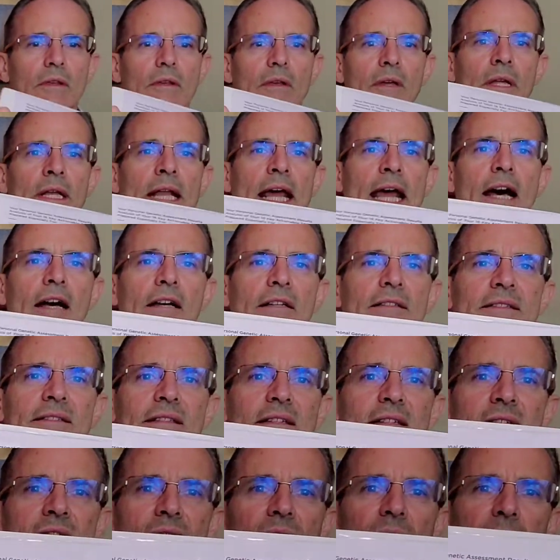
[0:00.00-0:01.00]

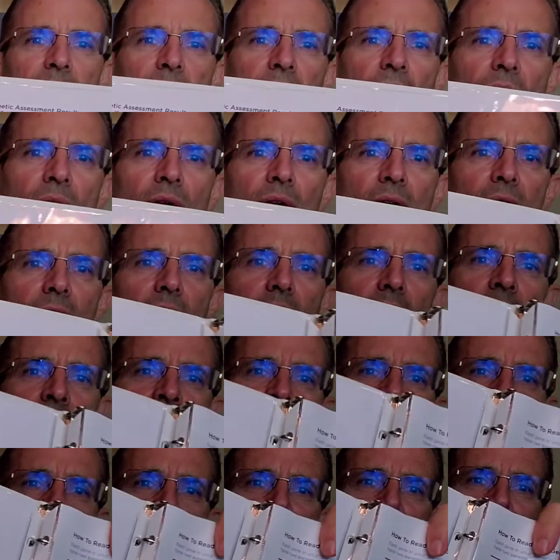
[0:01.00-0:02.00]
analysis report on
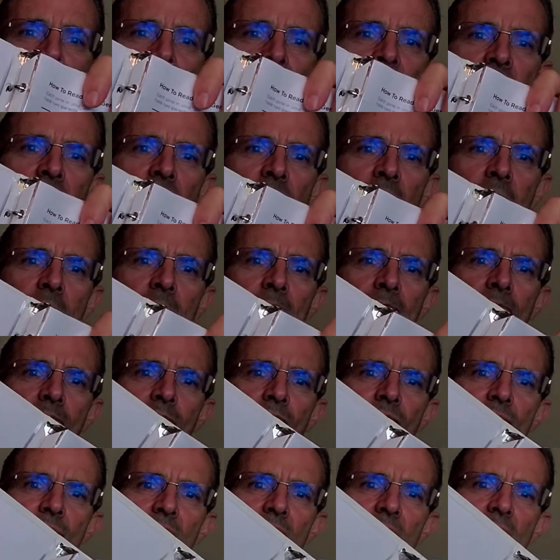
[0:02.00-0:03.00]
my DNA.
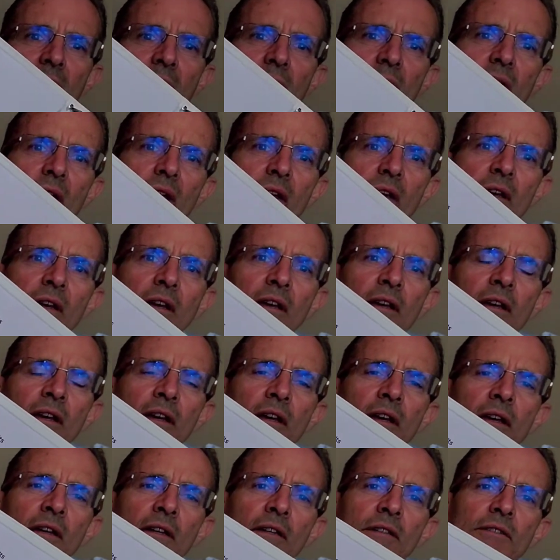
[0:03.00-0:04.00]

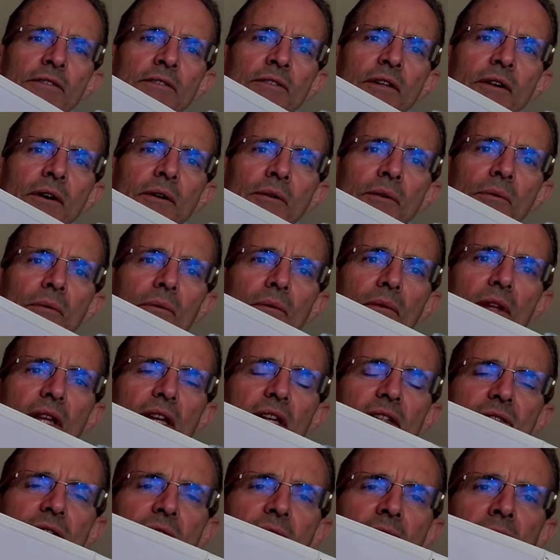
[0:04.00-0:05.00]
So
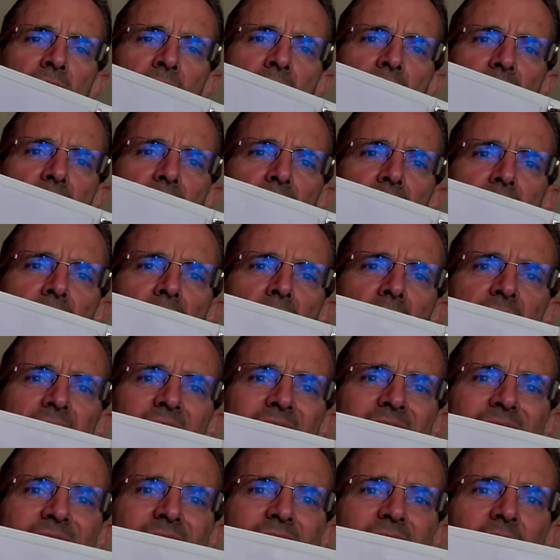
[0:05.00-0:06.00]
these are called
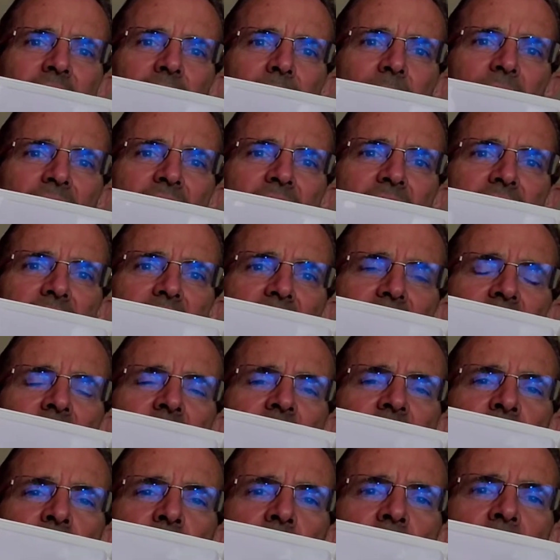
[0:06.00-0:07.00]
SNPs.
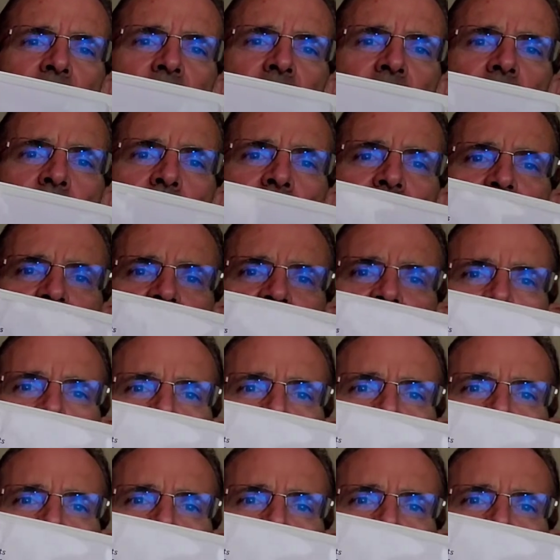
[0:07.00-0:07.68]
Each one of them has a